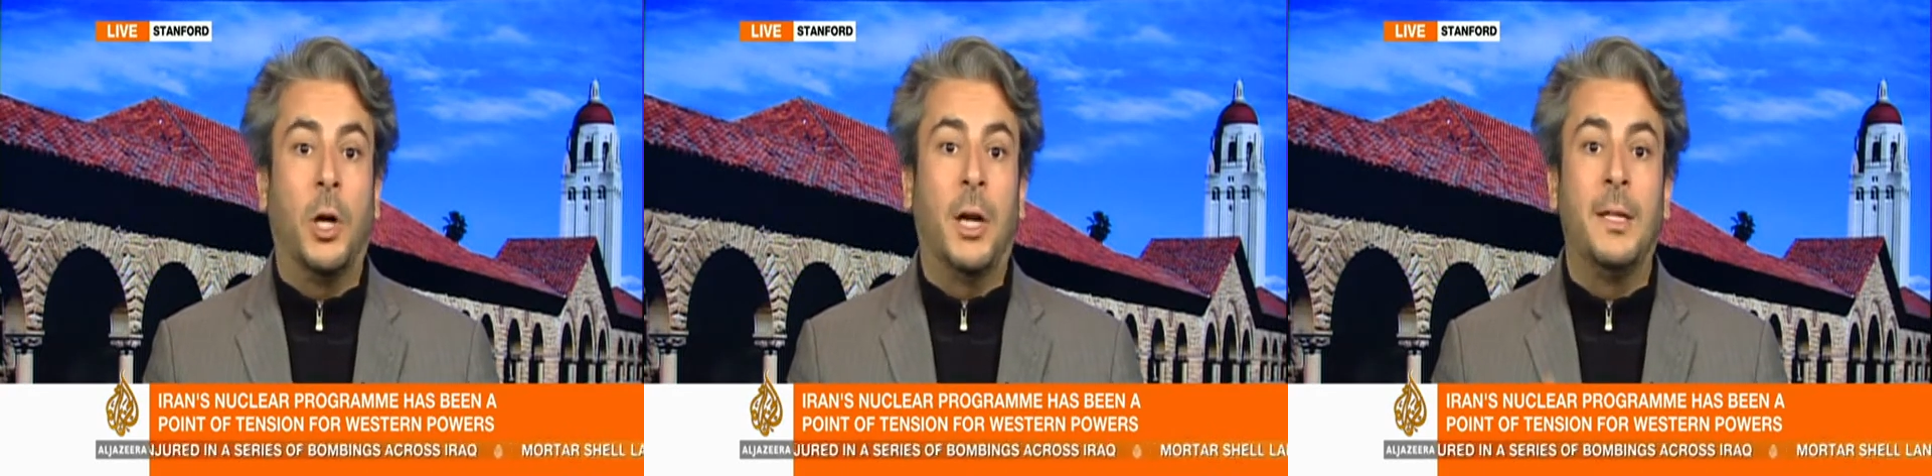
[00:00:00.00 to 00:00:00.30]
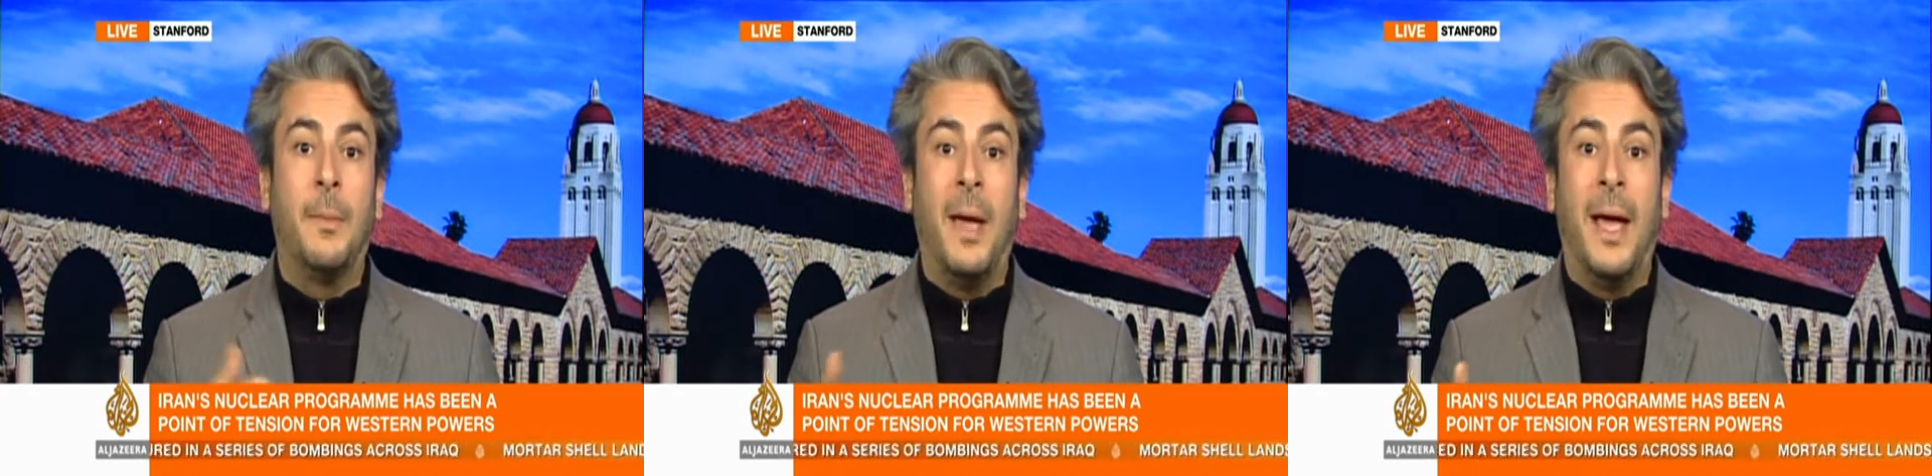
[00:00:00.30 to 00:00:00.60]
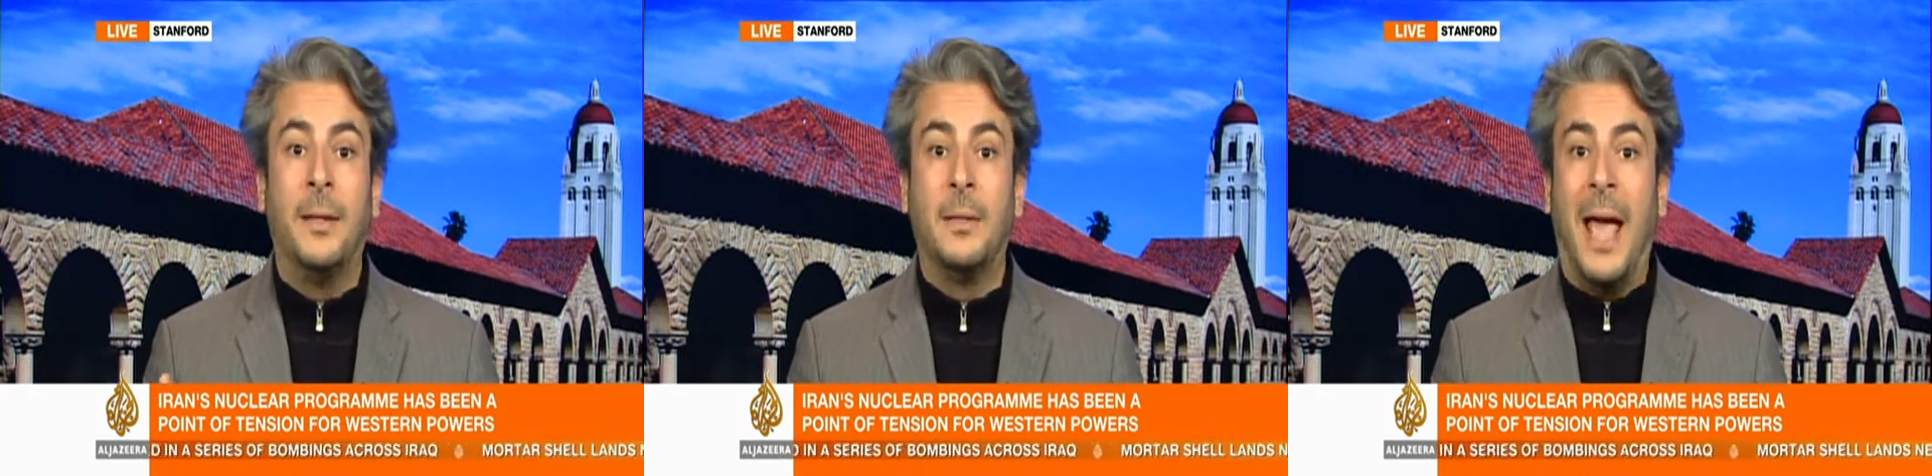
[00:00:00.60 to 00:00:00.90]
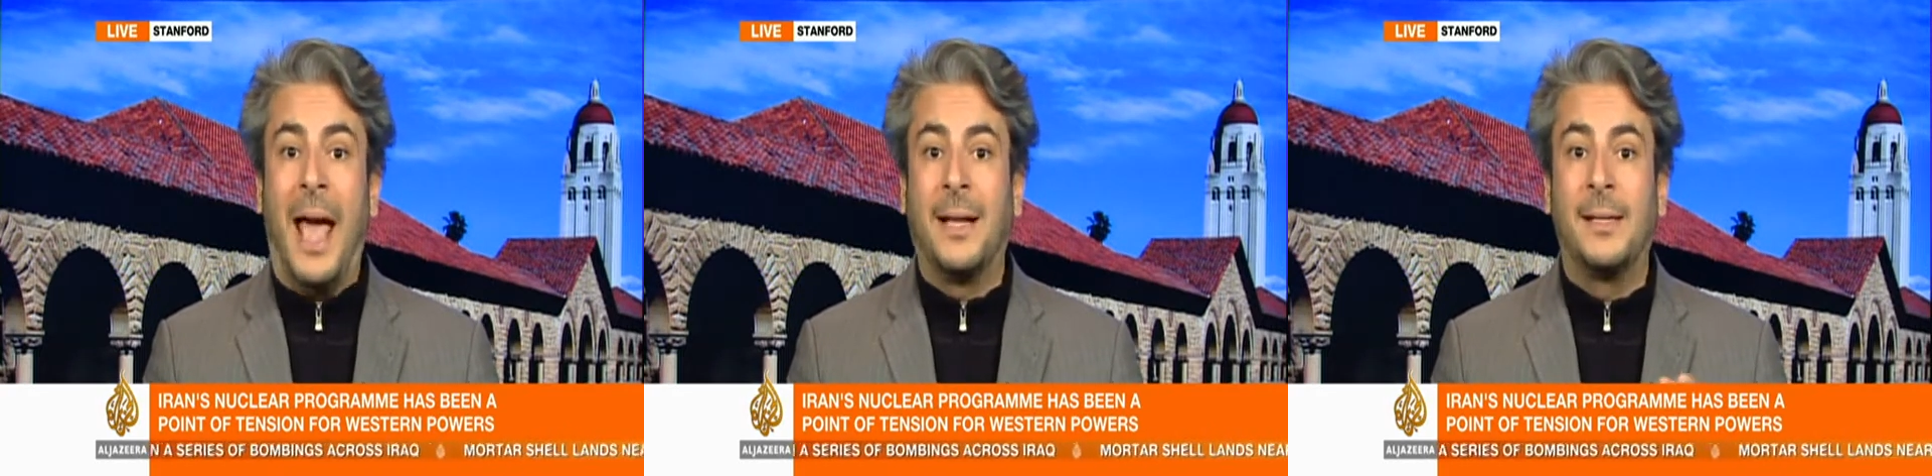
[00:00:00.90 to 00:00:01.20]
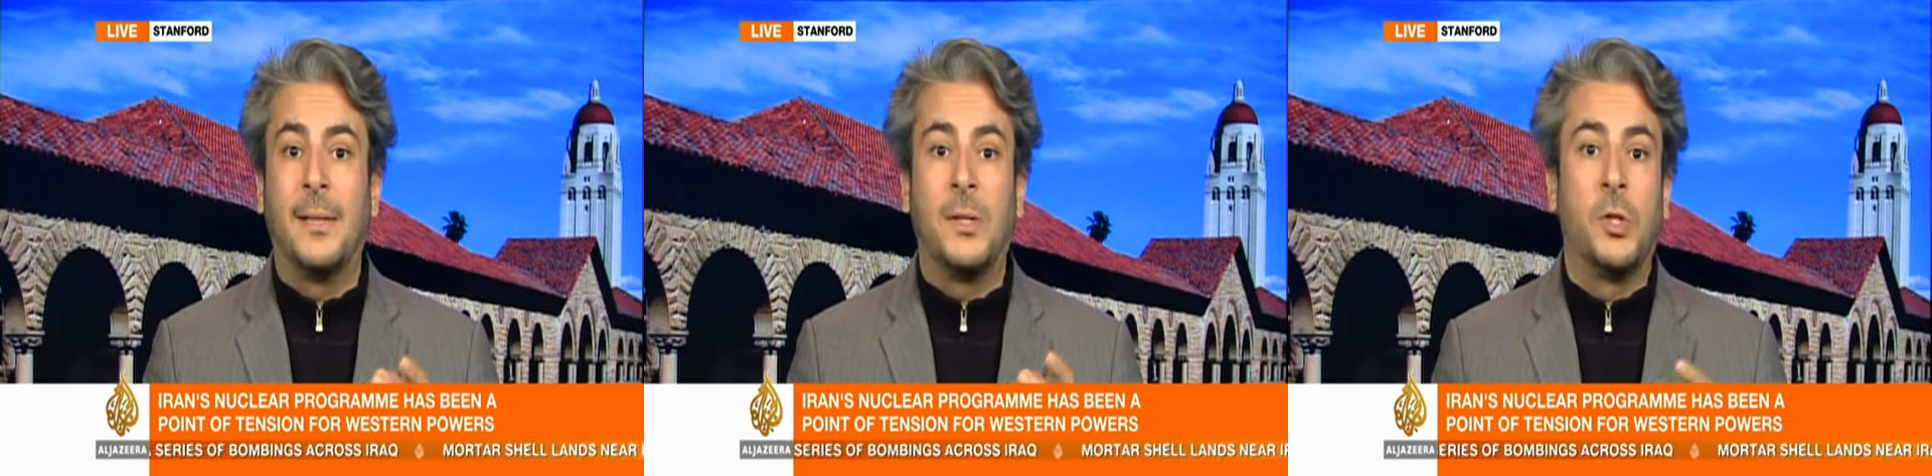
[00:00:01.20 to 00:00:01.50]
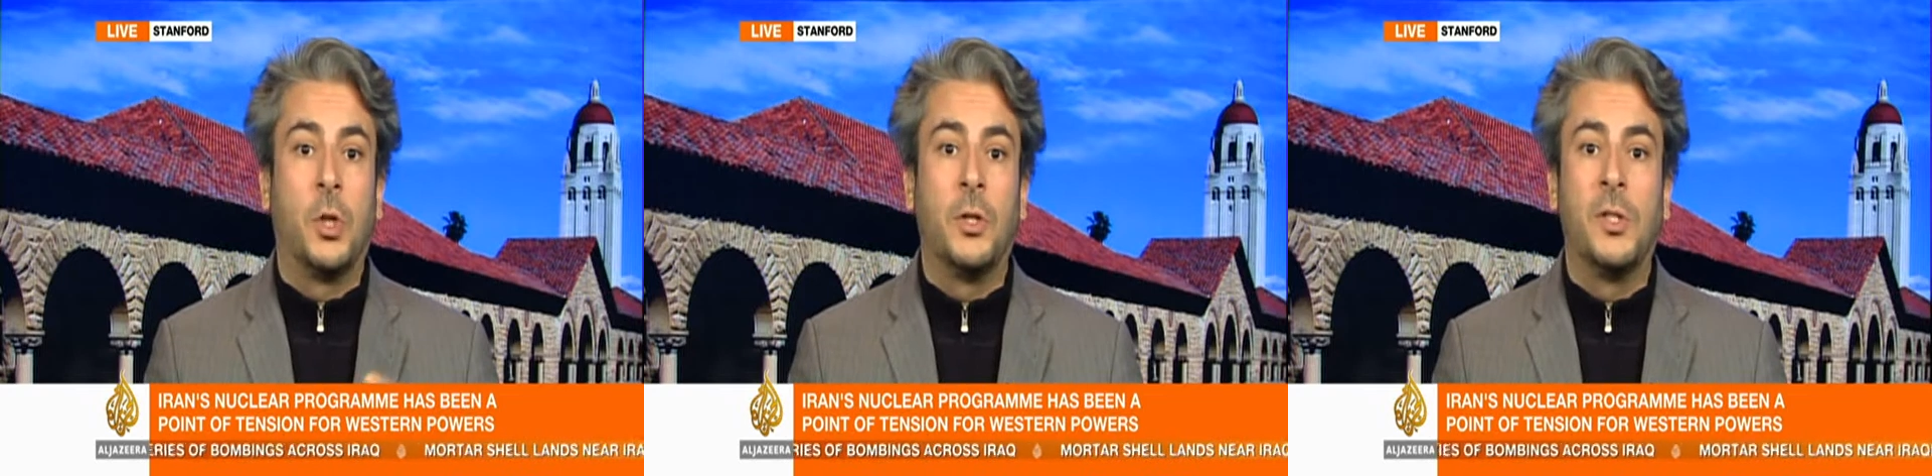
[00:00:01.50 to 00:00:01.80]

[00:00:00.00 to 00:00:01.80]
going to demand access to certain